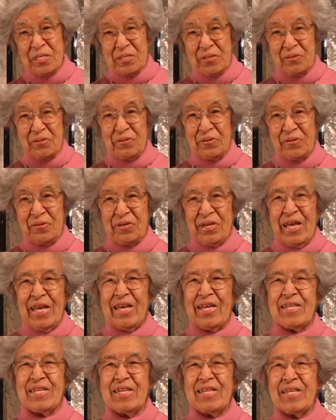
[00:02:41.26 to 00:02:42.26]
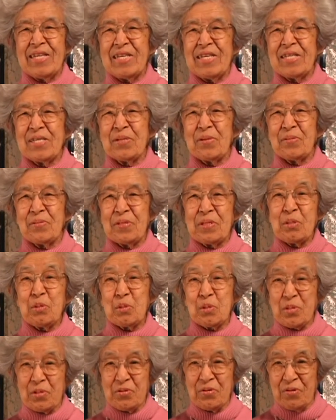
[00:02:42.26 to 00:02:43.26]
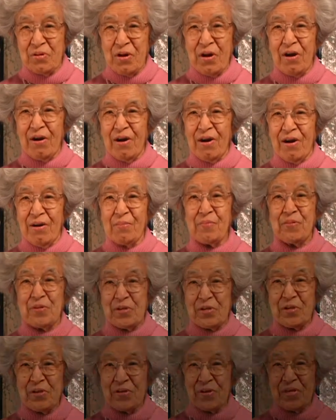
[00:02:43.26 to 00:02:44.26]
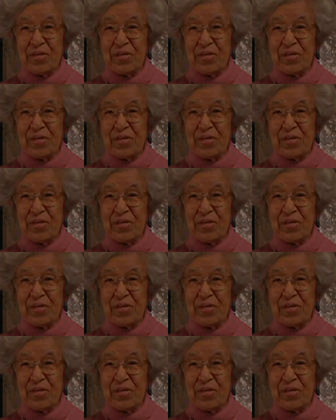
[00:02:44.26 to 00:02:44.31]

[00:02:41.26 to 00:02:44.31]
and so this was her opportunity.